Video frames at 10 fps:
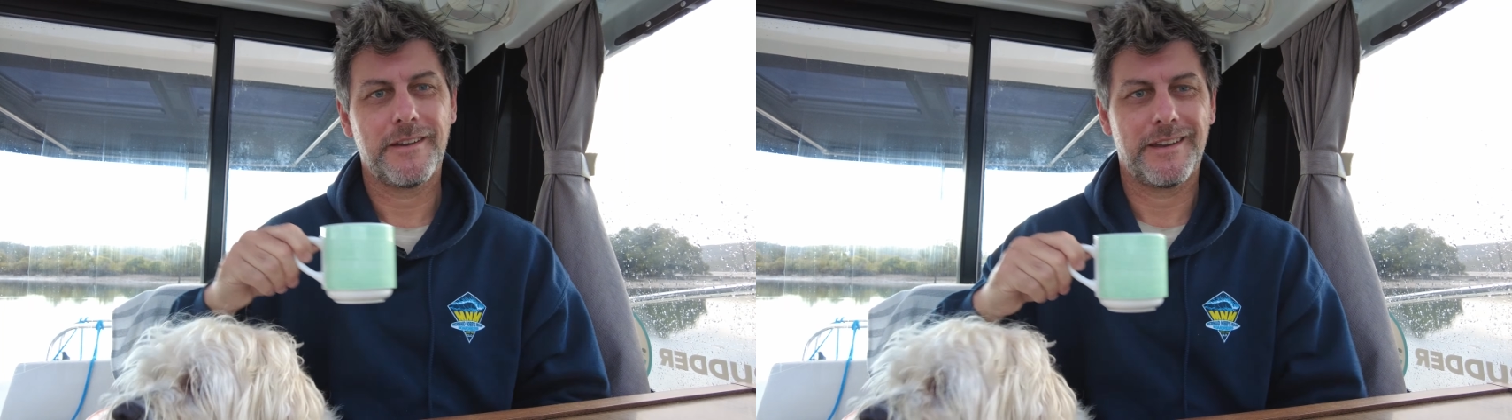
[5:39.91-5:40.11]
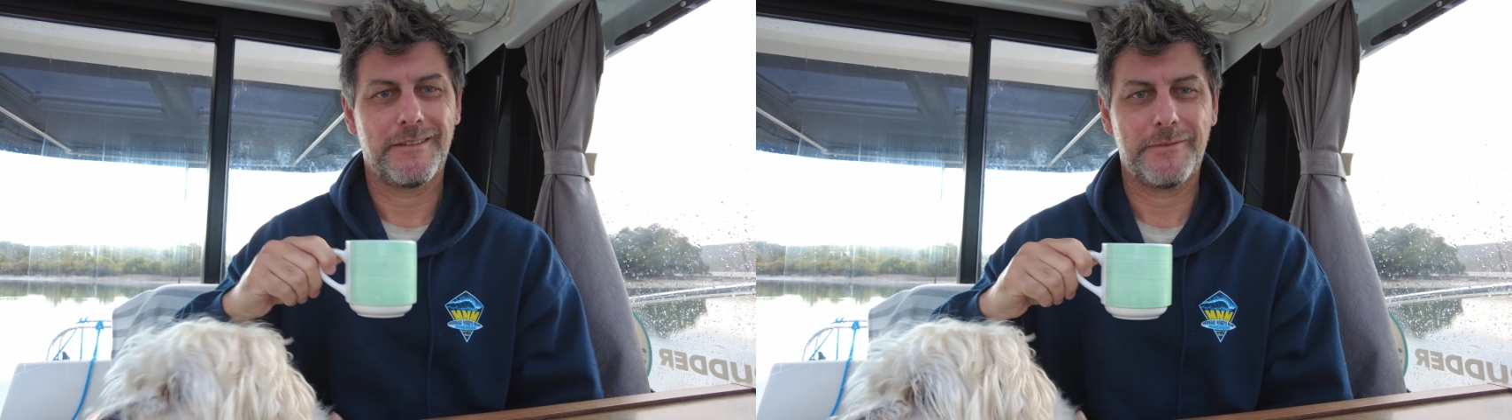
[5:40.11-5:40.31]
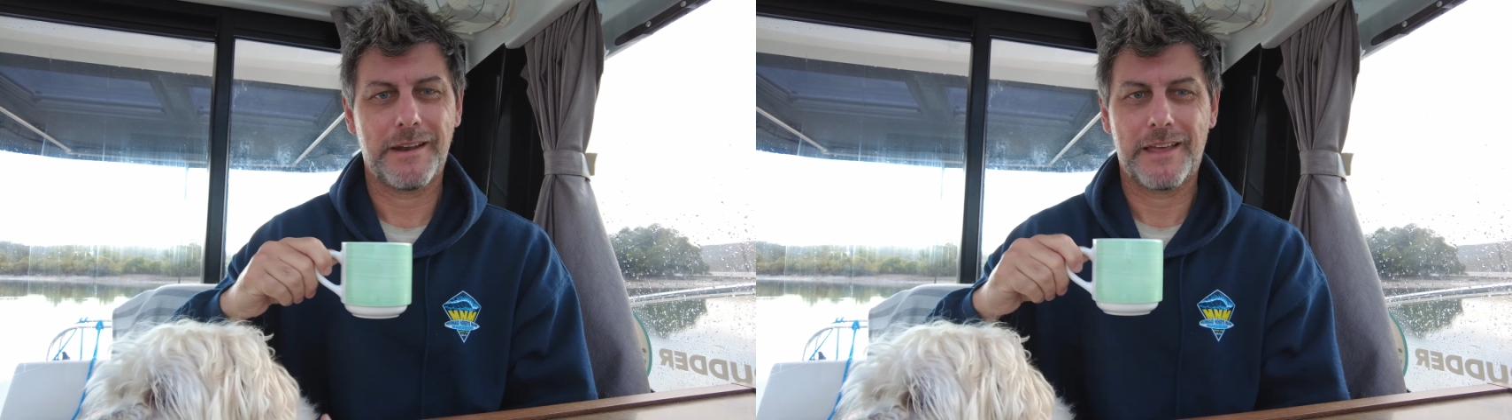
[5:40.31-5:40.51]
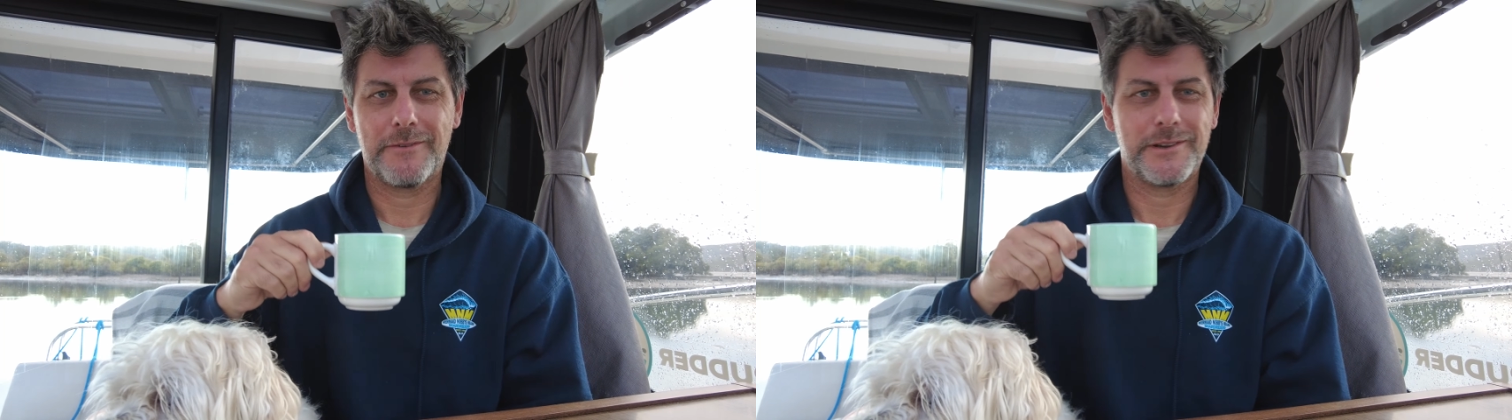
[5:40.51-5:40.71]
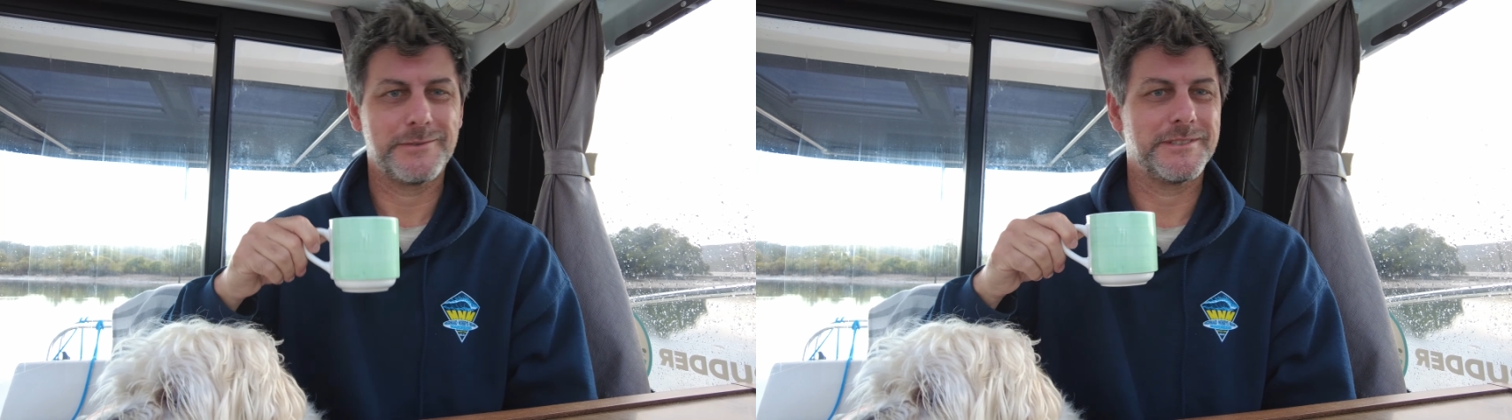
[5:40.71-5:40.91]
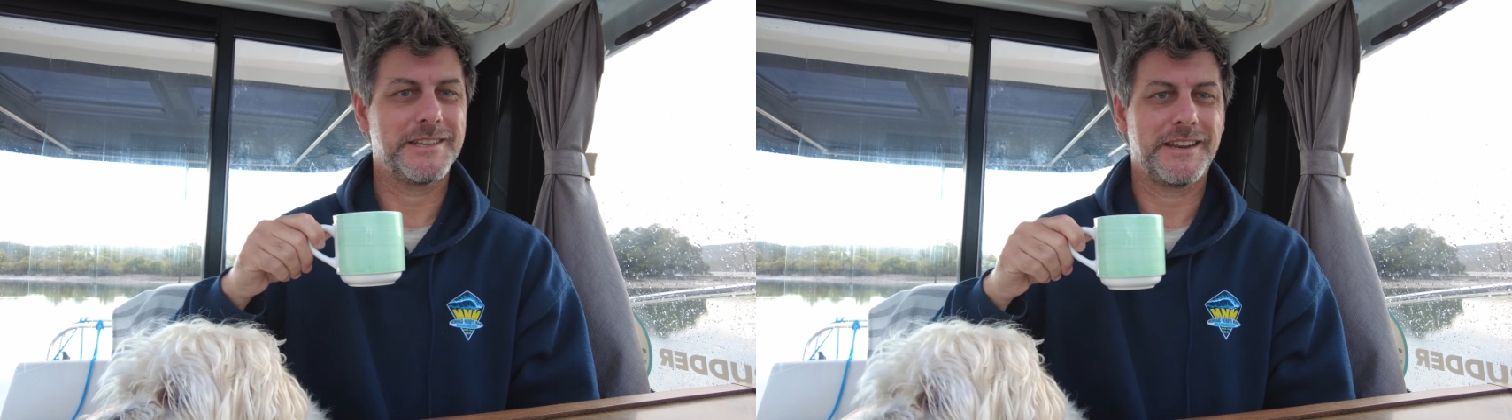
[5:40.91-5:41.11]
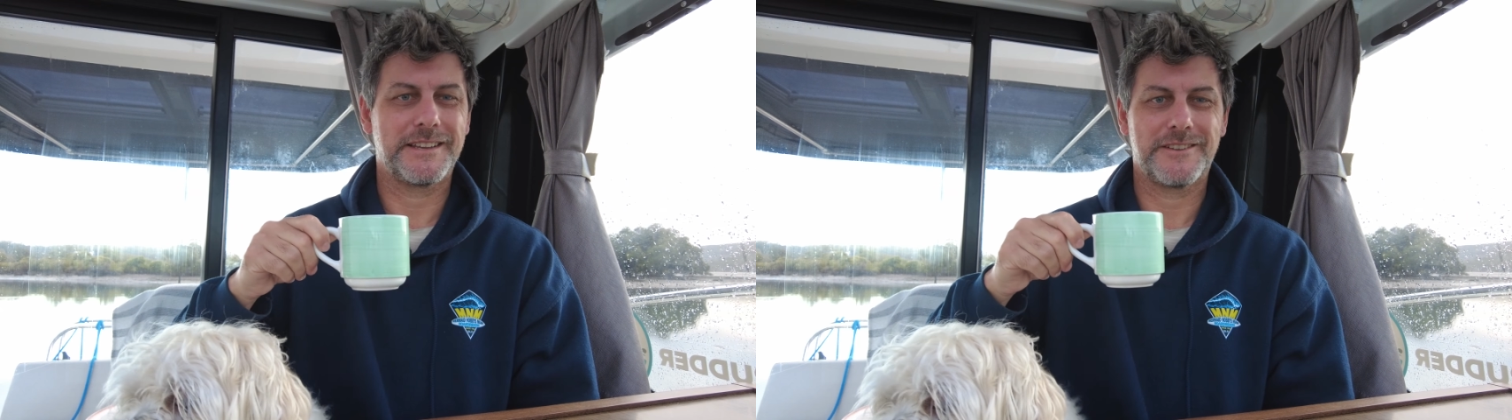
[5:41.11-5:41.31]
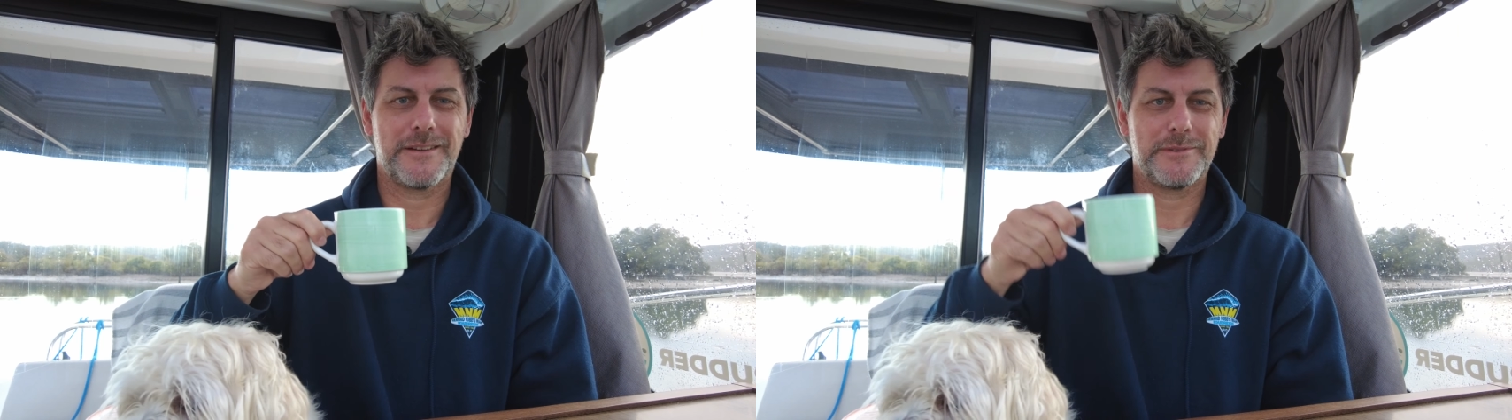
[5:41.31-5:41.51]
And otherwise, we'll see you
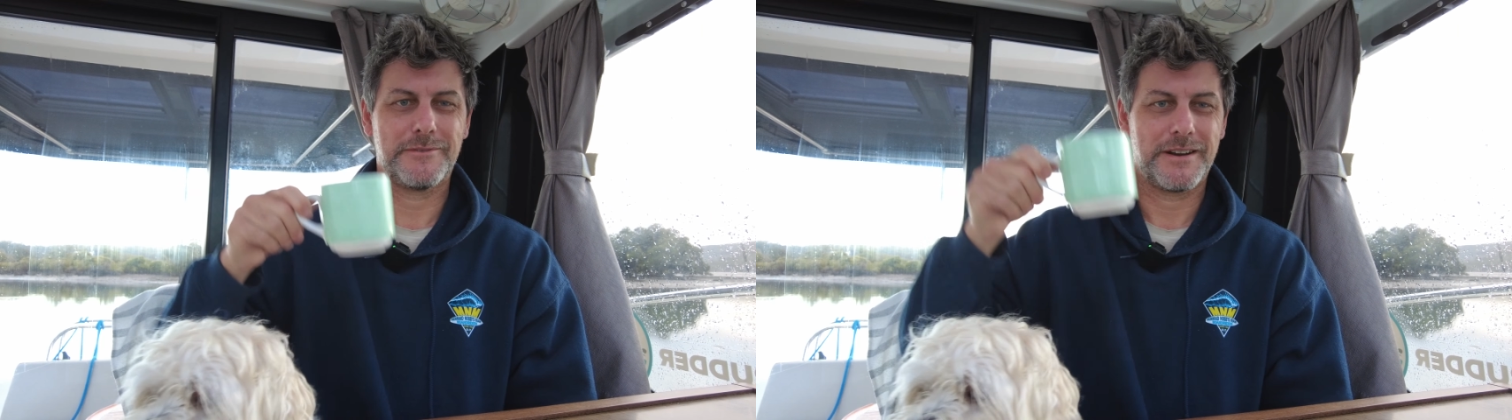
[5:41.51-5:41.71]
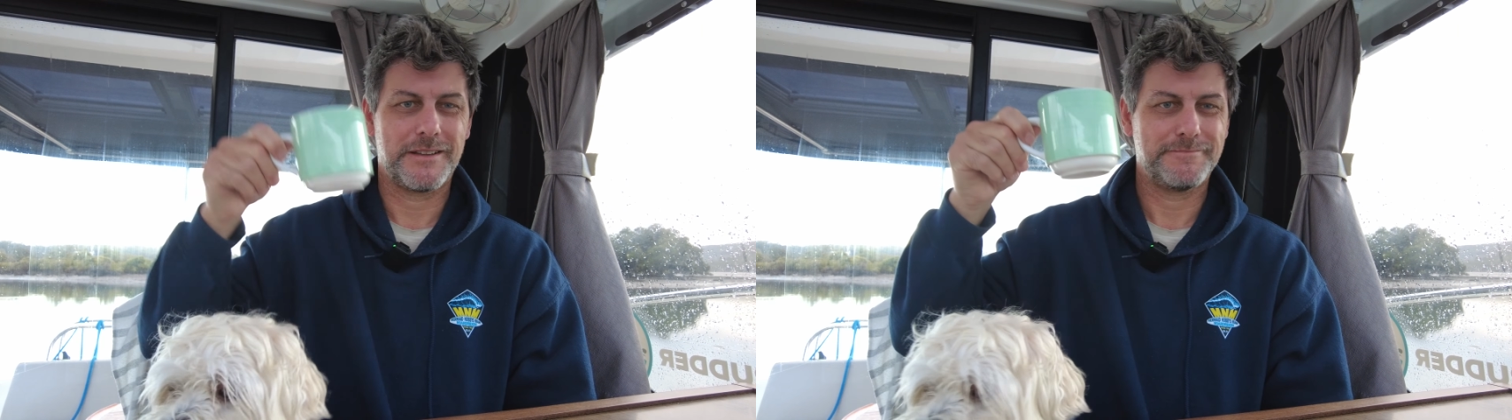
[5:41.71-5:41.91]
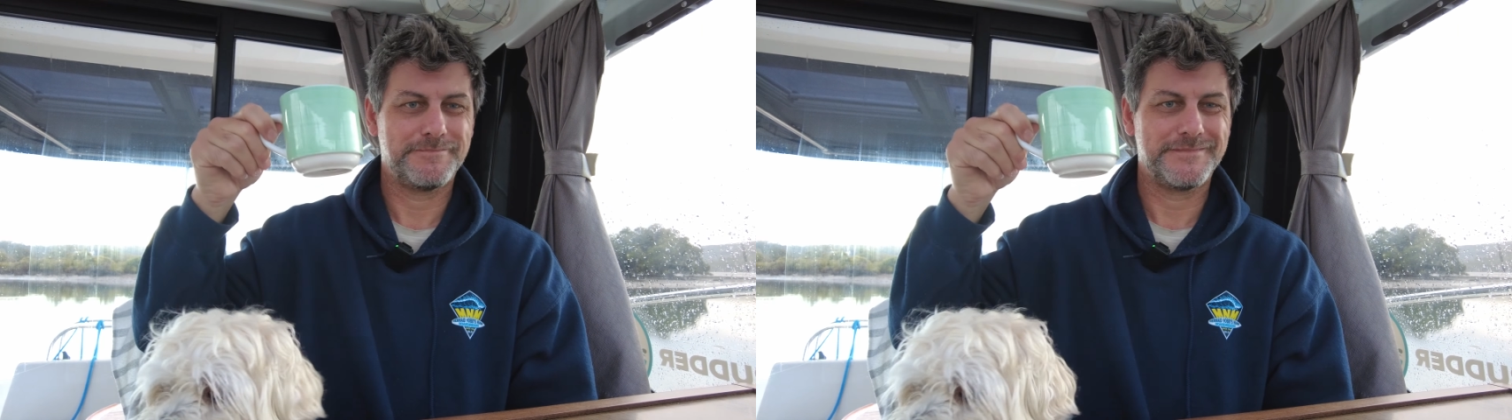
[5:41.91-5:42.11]
next time on the Rudder.